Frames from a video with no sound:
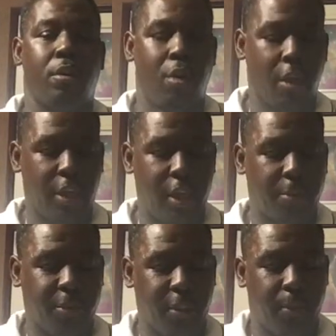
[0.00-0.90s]

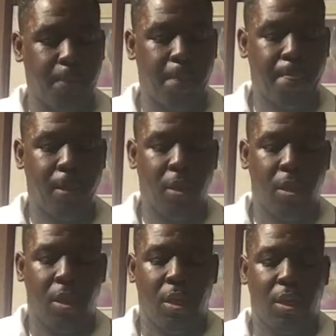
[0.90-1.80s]
Narcolepsy
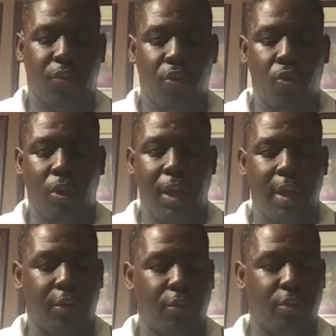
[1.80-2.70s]
is a
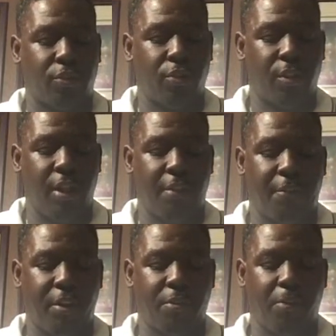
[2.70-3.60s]
neurological disorder that
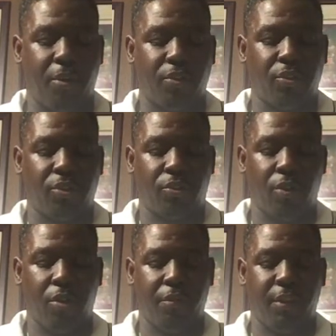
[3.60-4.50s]
affects a person's
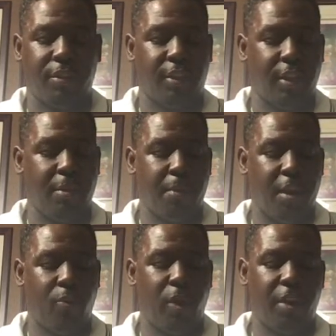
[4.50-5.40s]
control of their sleep
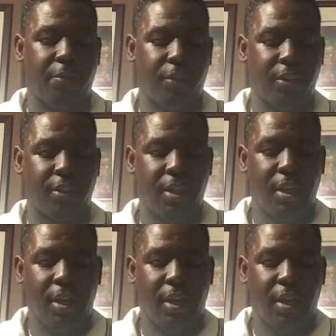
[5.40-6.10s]
and wakefulness.